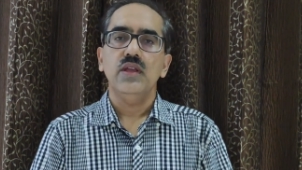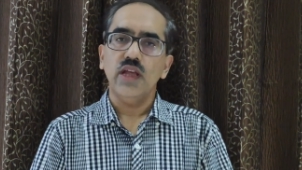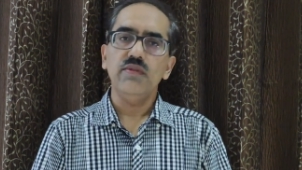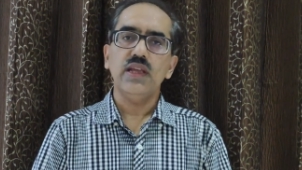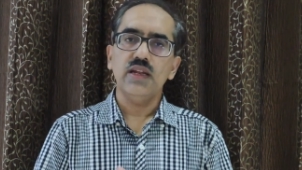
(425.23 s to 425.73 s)

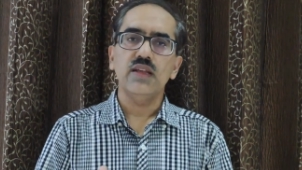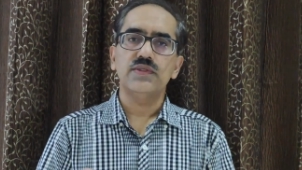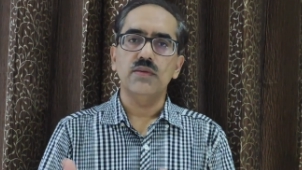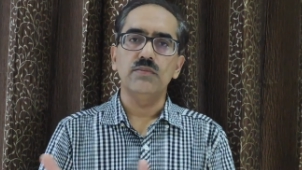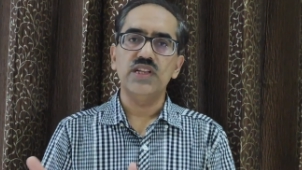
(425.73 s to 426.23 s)
And we can
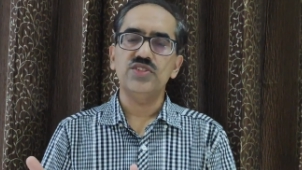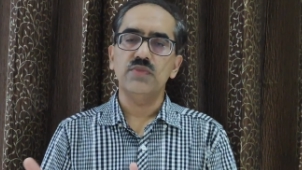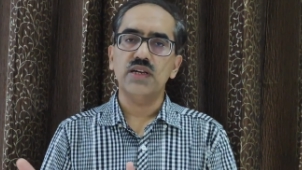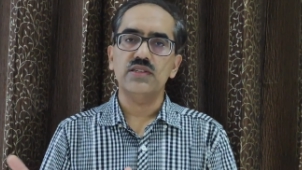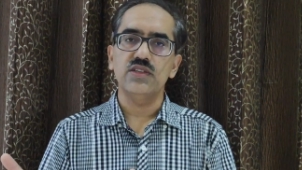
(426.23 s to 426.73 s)
give some
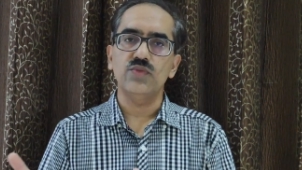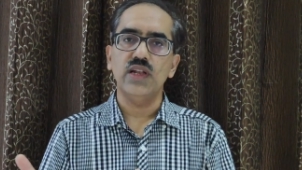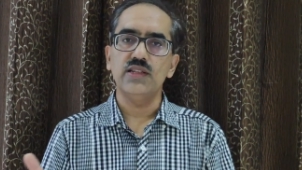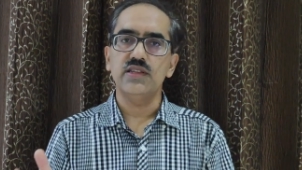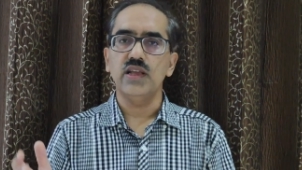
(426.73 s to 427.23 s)
benchmarks as
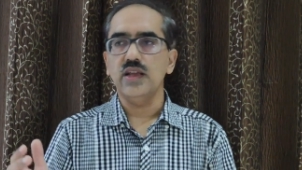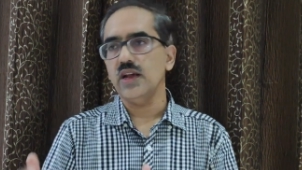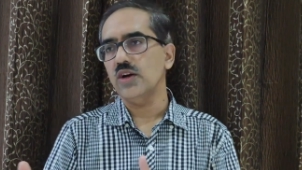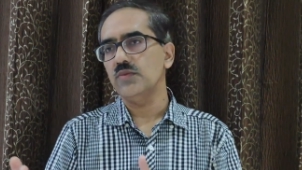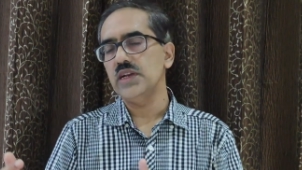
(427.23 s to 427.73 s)
well and say
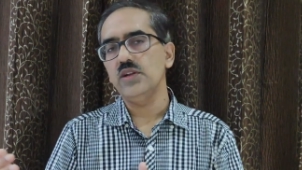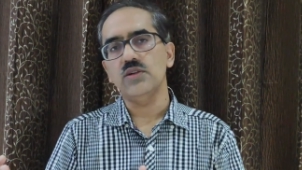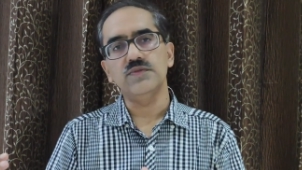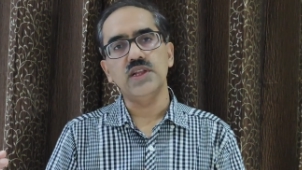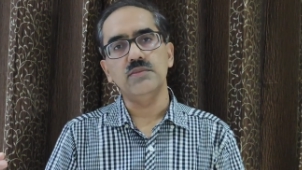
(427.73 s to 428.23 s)
how many
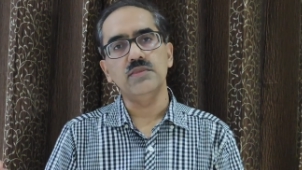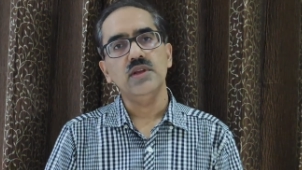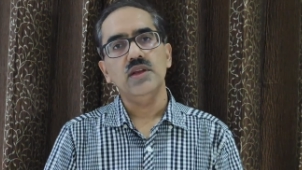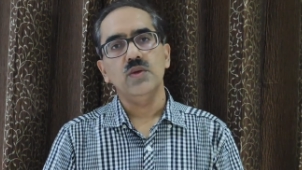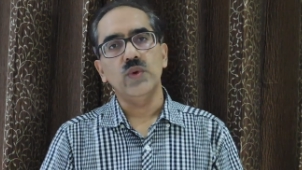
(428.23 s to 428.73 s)
of them
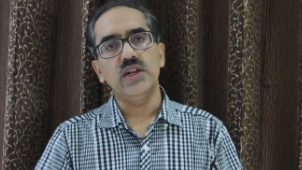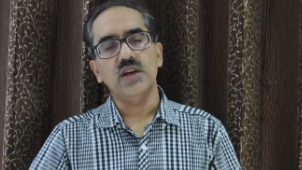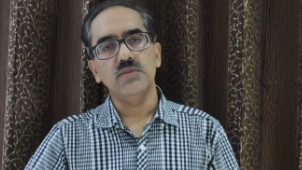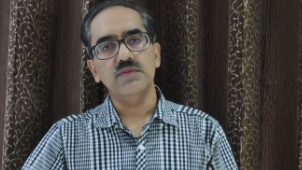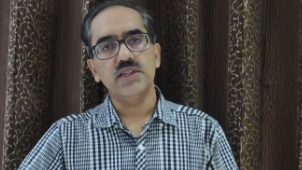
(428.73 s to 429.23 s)
went
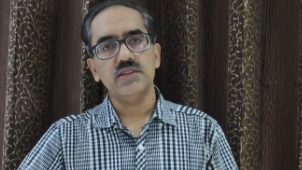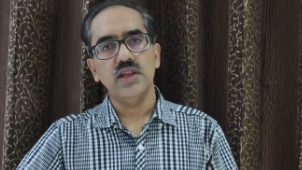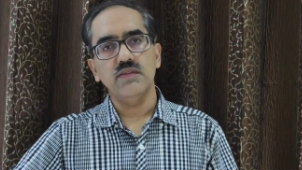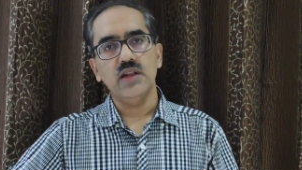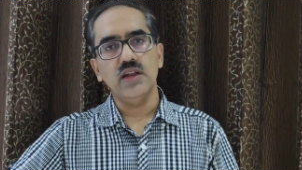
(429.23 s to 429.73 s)
above this
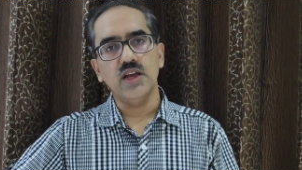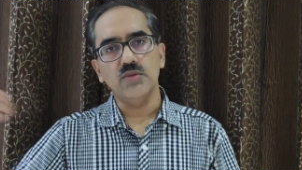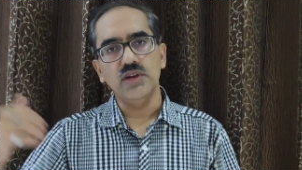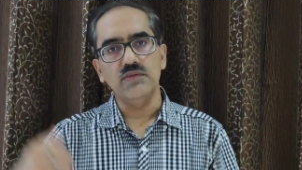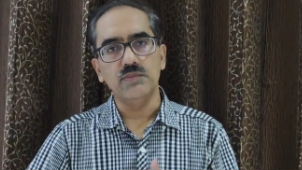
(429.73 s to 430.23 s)
level and
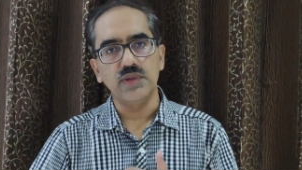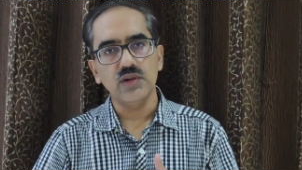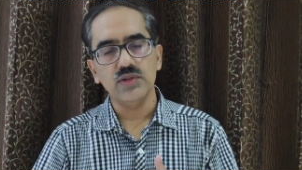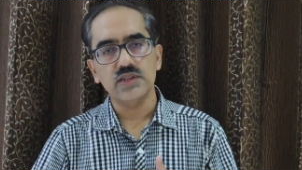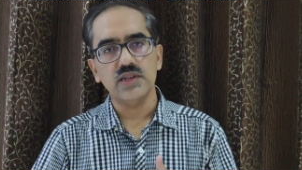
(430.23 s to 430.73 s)
how many were
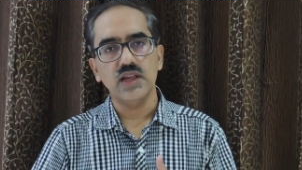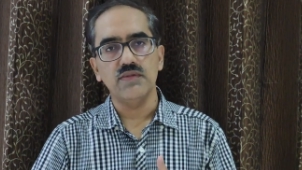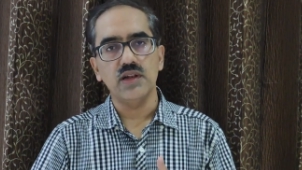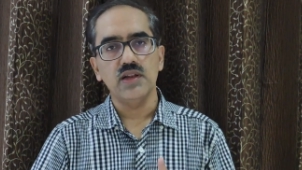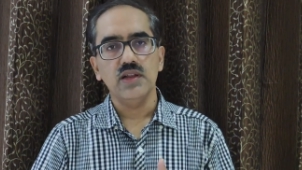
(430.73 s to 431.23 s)
below this
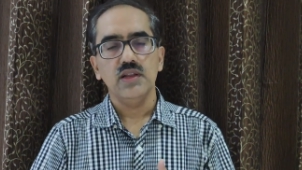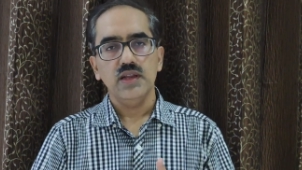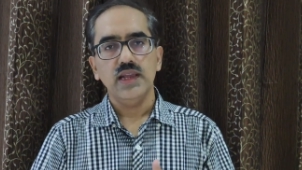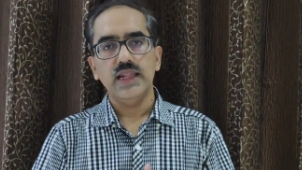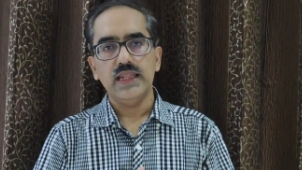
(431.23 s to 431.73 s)
level.
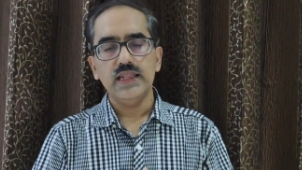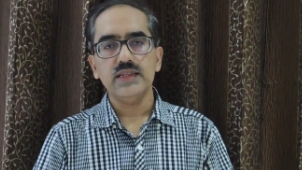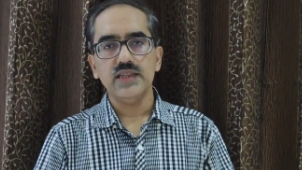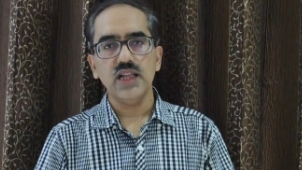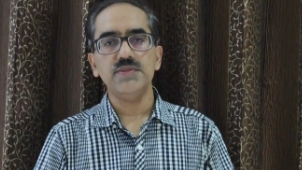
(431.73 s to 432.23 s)
And
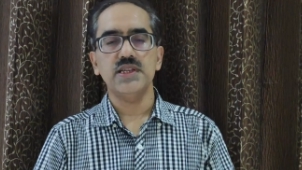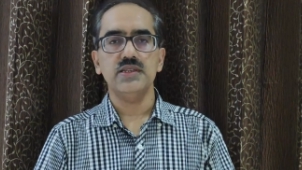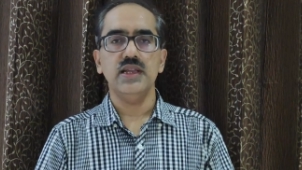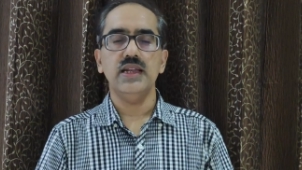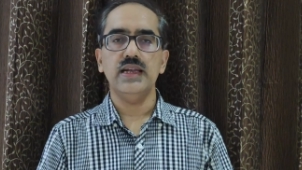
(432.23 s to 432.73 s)
this helps
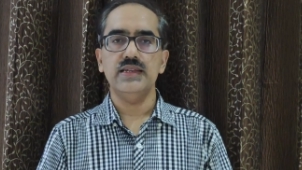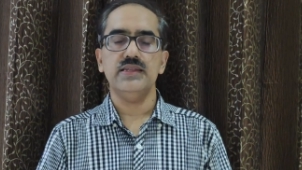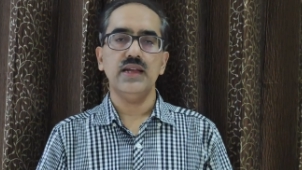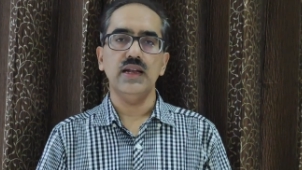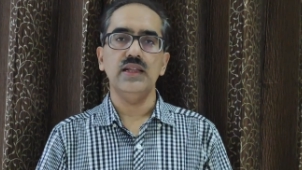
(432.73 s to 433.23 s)
us in
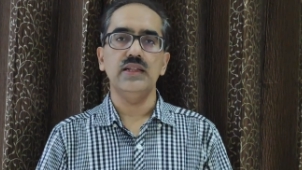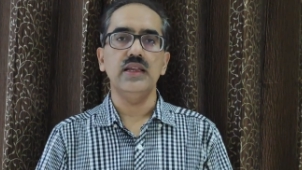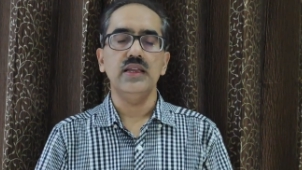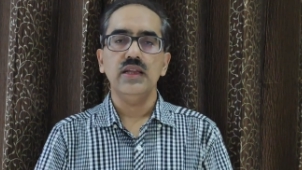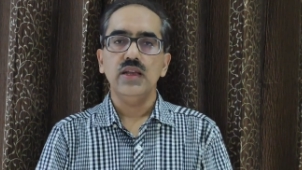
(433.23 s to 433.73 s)
understanding
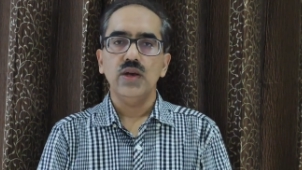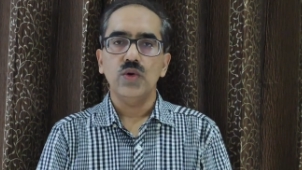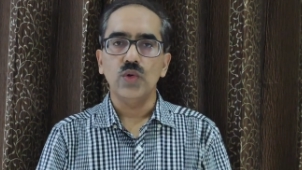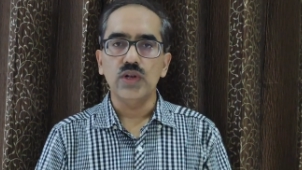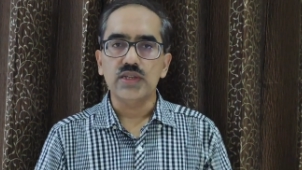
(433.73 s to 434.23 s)
the
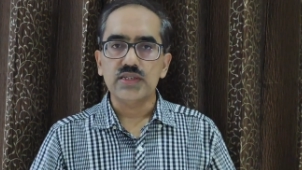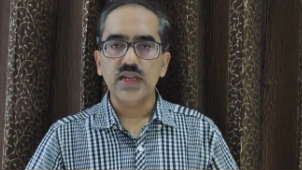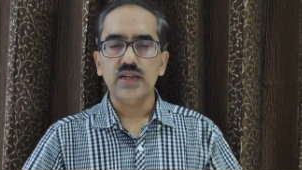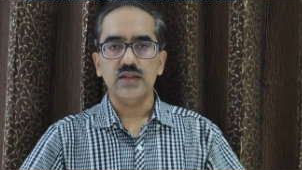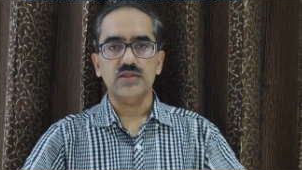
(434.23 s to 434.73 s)
whole
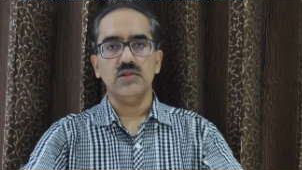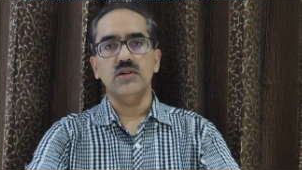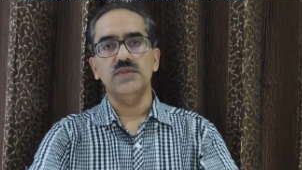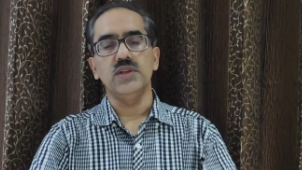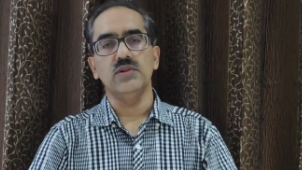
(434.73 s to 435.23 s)
status
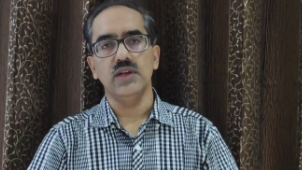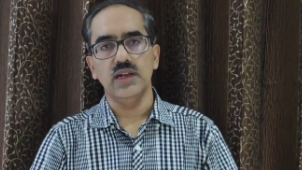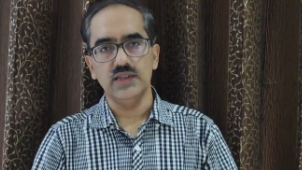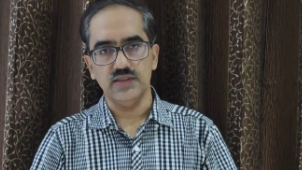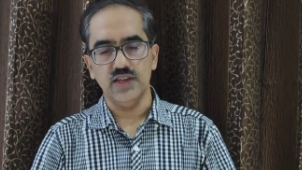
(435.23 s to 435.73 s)
of the
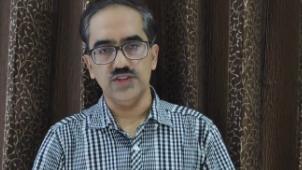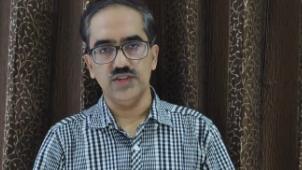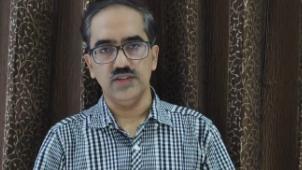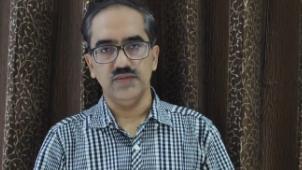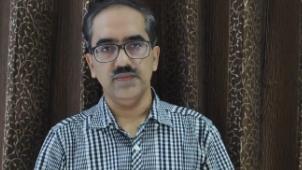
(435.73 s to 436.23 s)

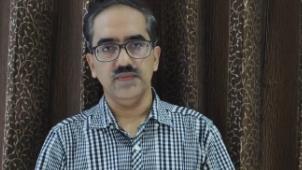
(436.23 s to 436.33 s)
organization.